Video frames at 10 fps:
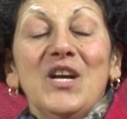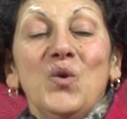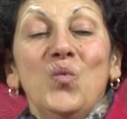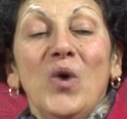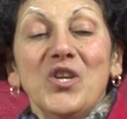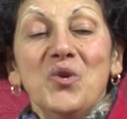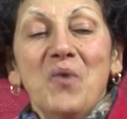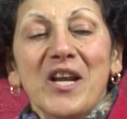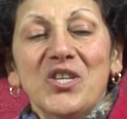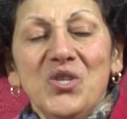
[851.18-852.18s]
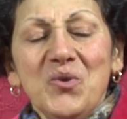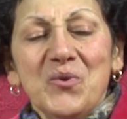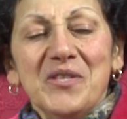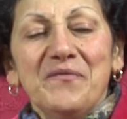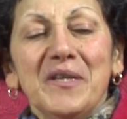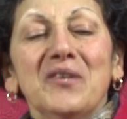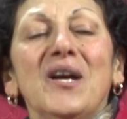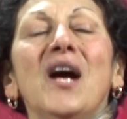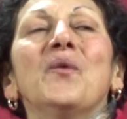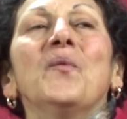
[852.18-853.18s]
what you want to do is figure
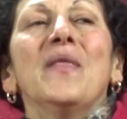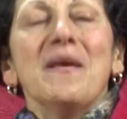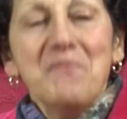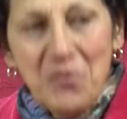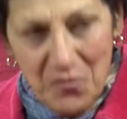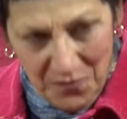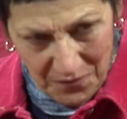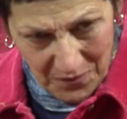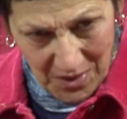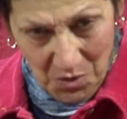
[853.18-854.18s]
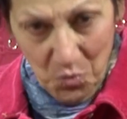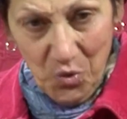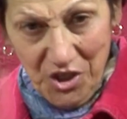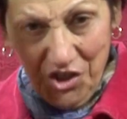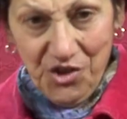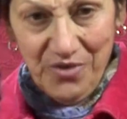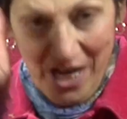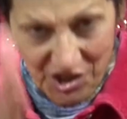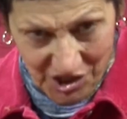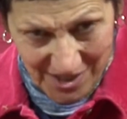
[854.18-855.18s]
out when they move in which
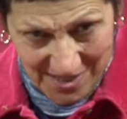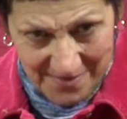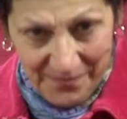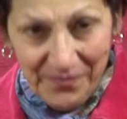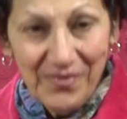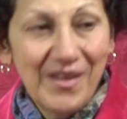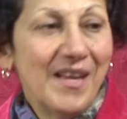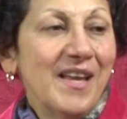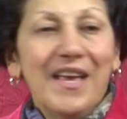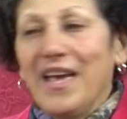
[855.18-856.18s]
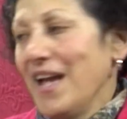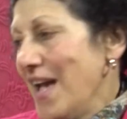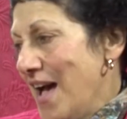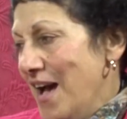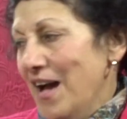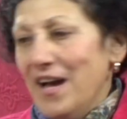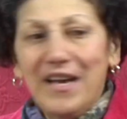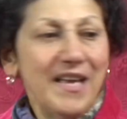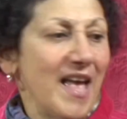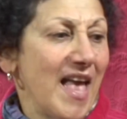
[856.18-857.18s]
direction
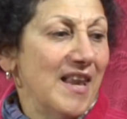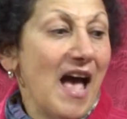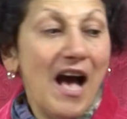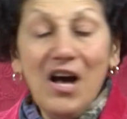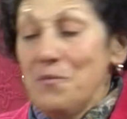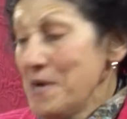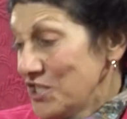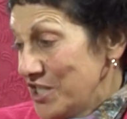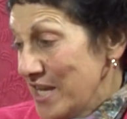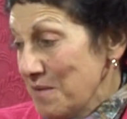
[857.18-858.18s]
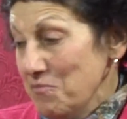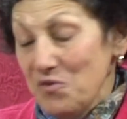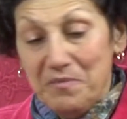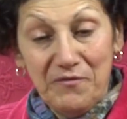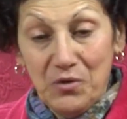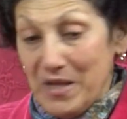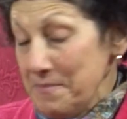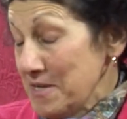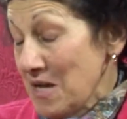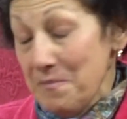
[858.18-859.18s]
and how much they can move before they
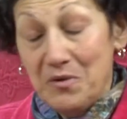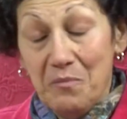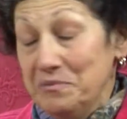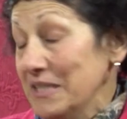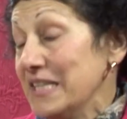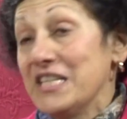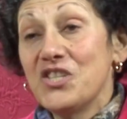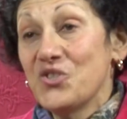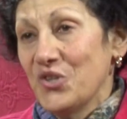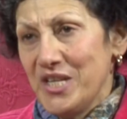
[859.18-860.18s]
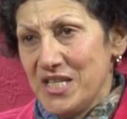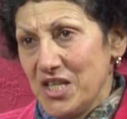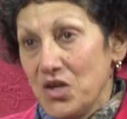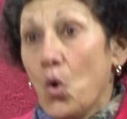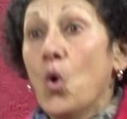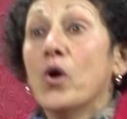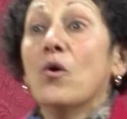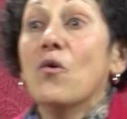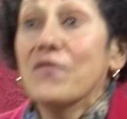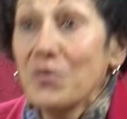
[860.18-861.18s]
become completely disoriented or
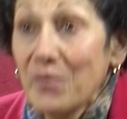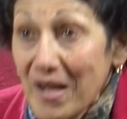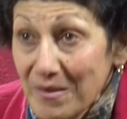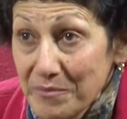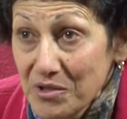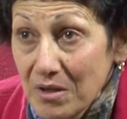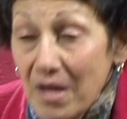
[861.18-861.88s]
overwhelmed.